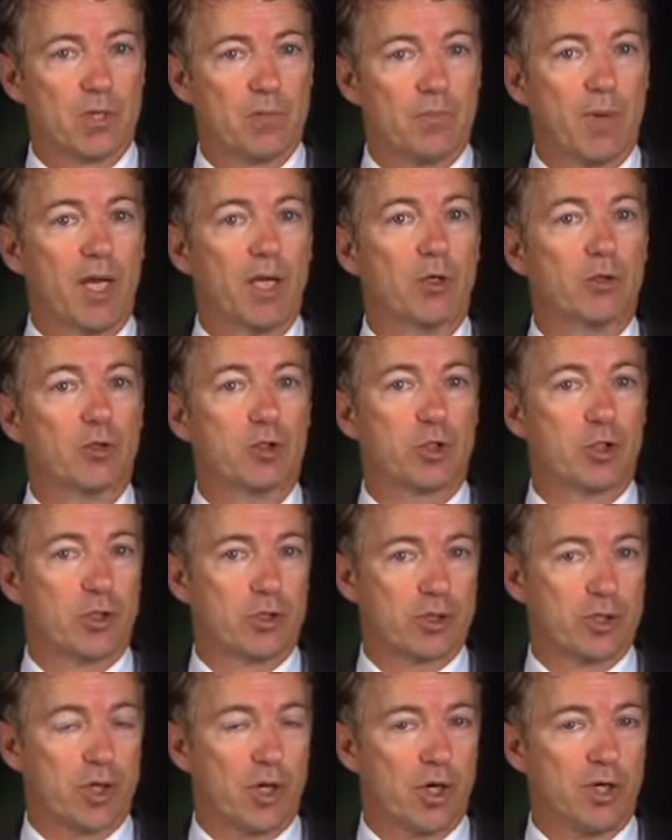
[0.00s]
Michael
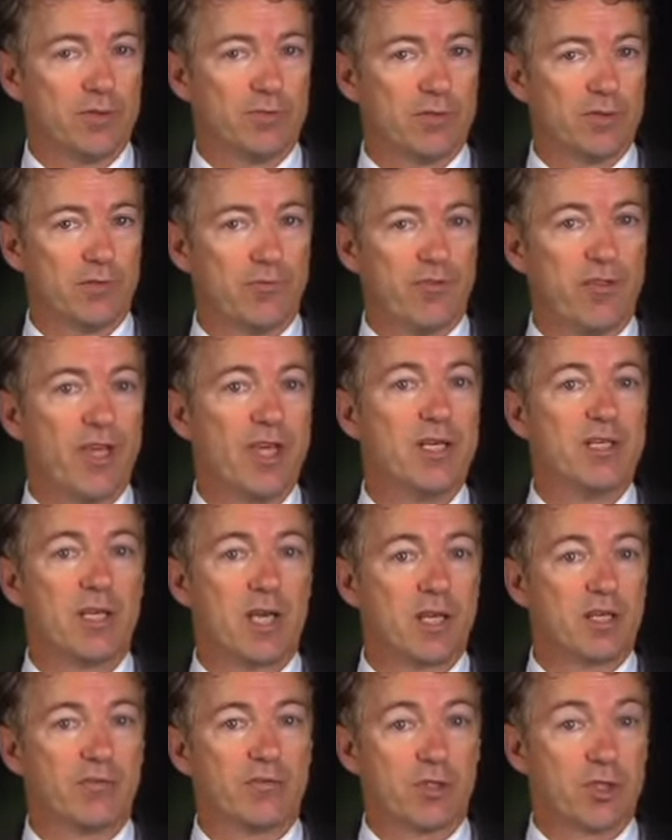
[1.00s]
Chertoff, then
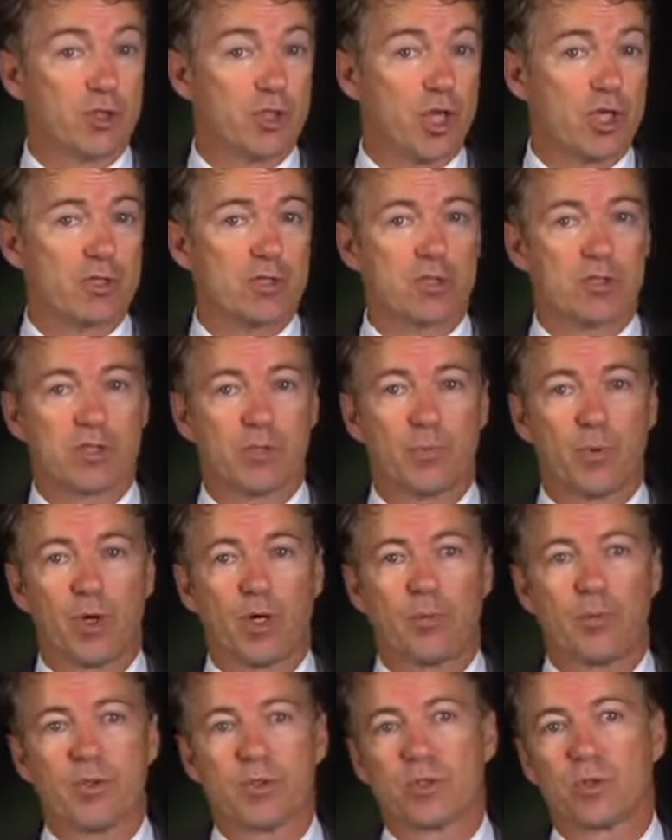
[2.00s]
head of the Justice
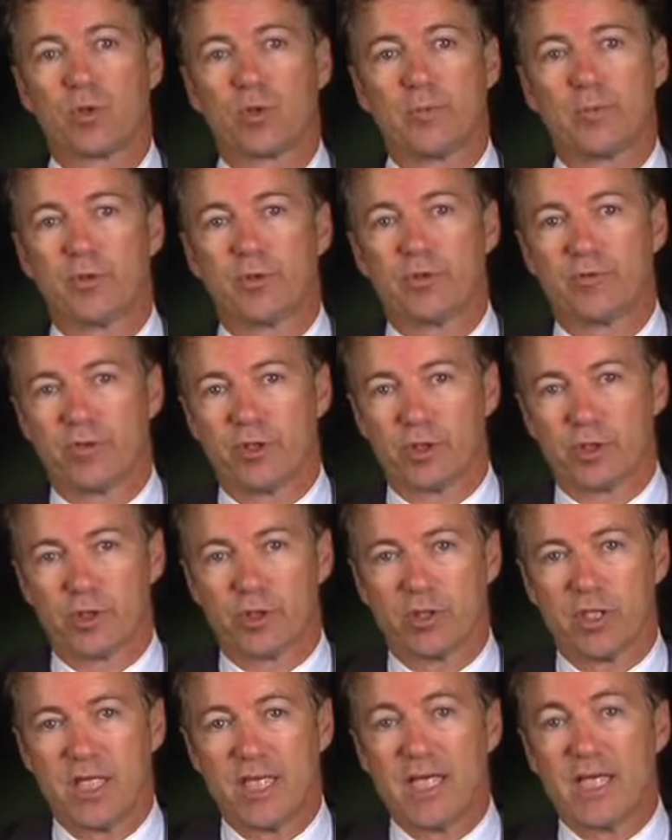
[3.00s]
Department's Criminal
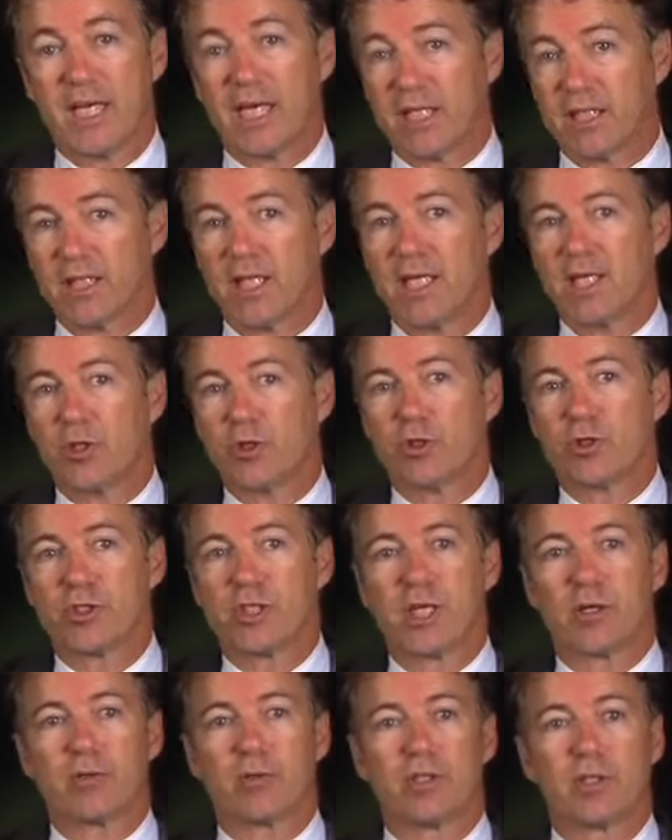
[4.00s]
Division and later
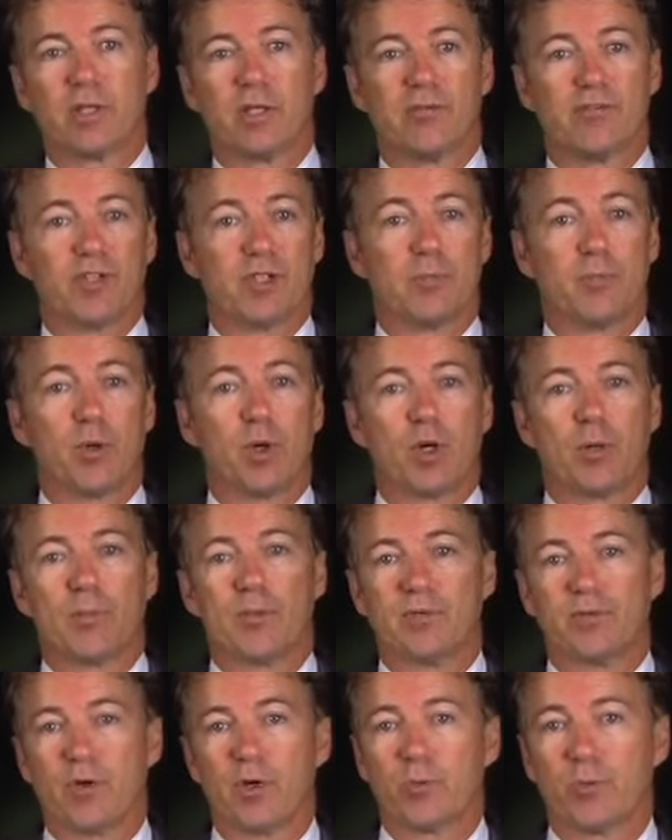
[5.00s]
Secretary of the
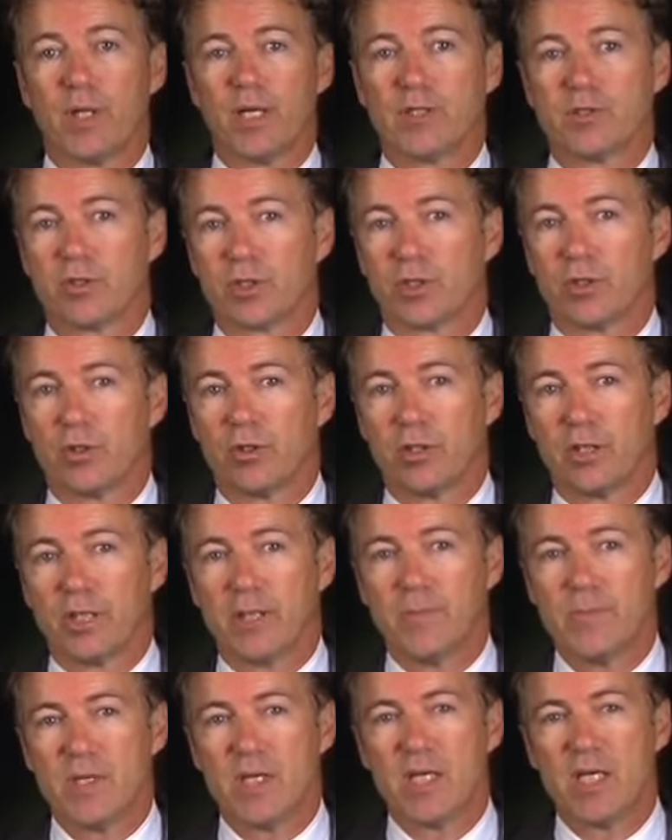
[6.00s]
Department of Homeland
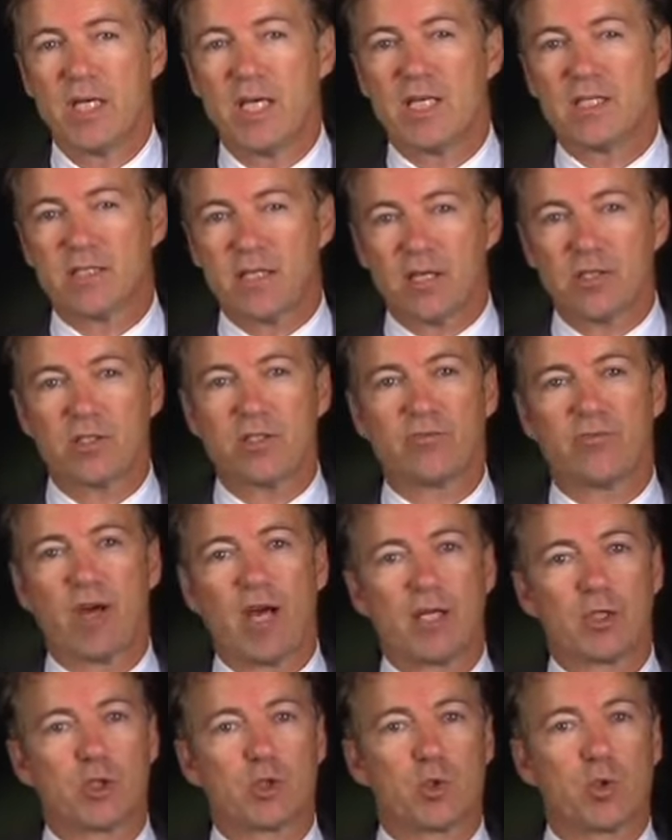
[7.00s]
Security,
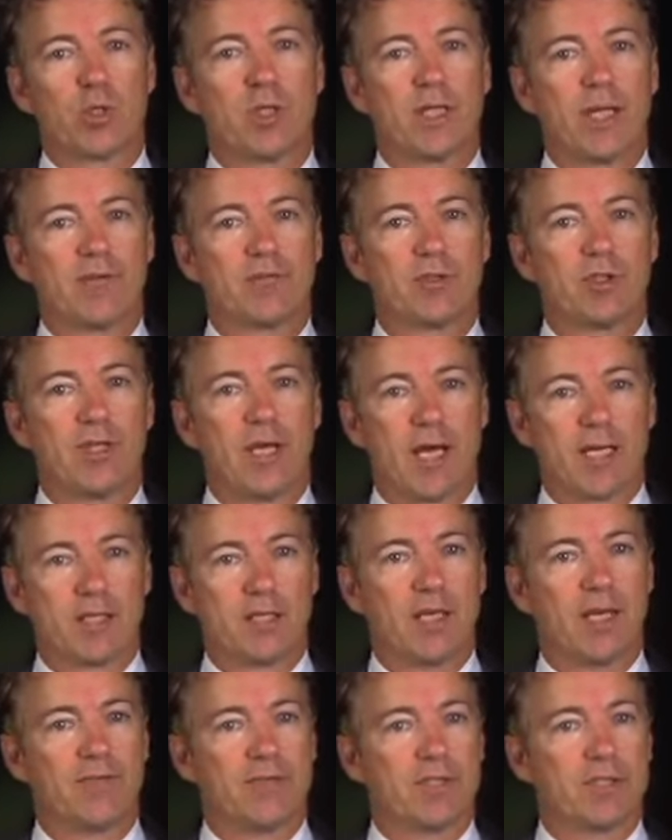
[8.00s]
testified shortly after 9
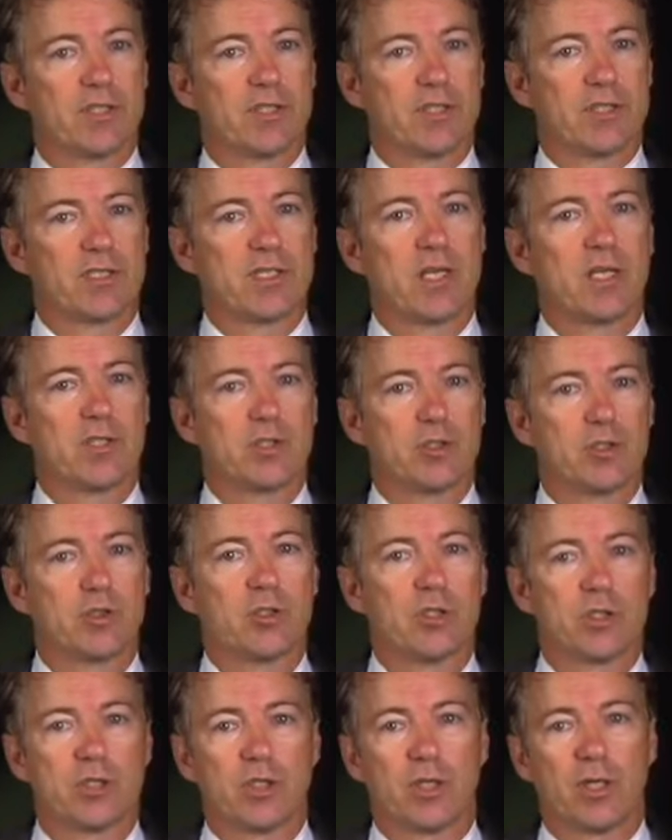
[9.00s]
11 to the Senate
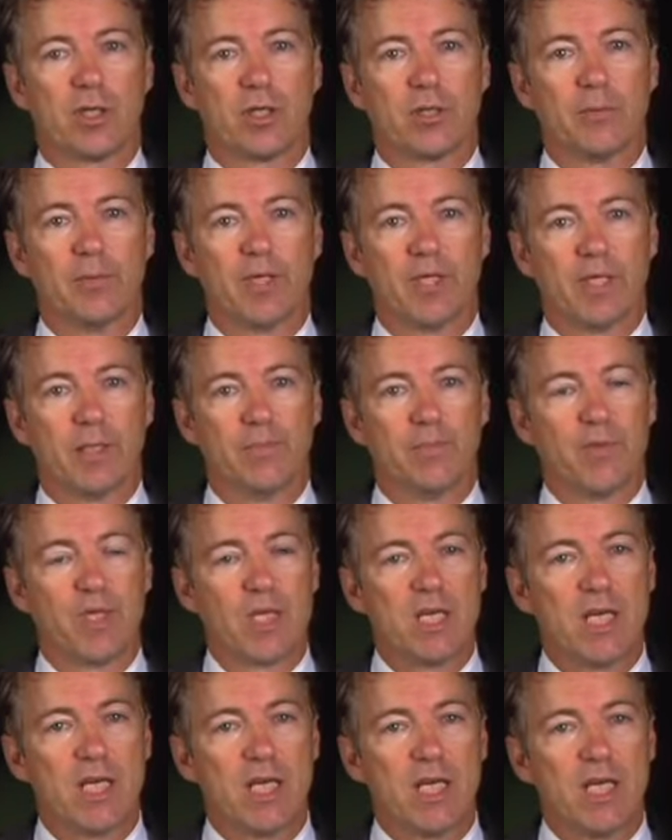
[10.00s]
Judiciary Committee.
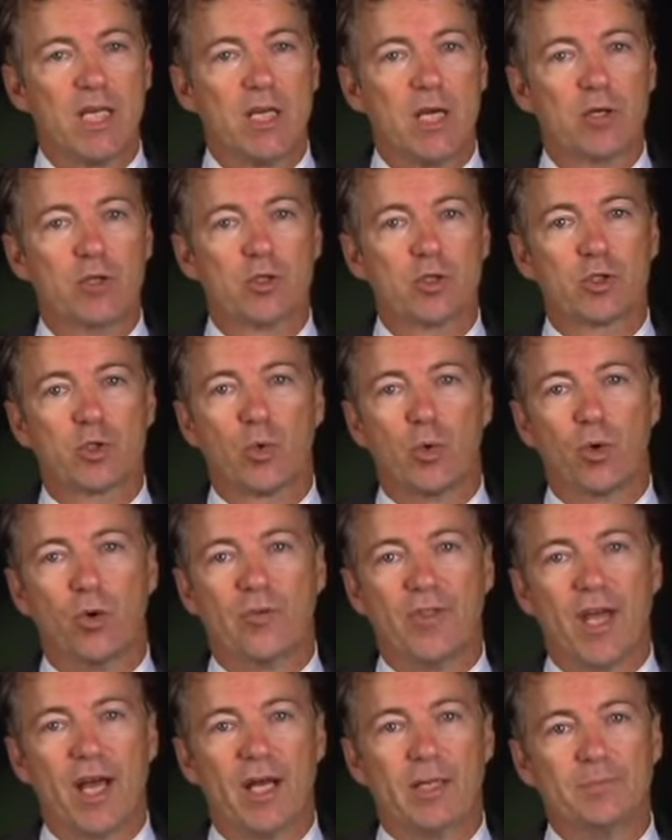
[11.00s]
He
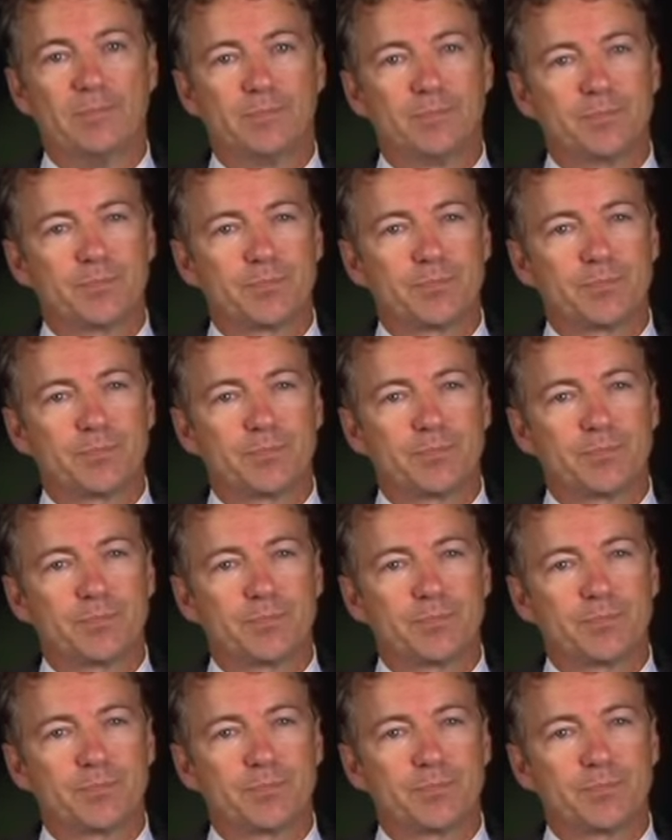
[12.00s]
underscored that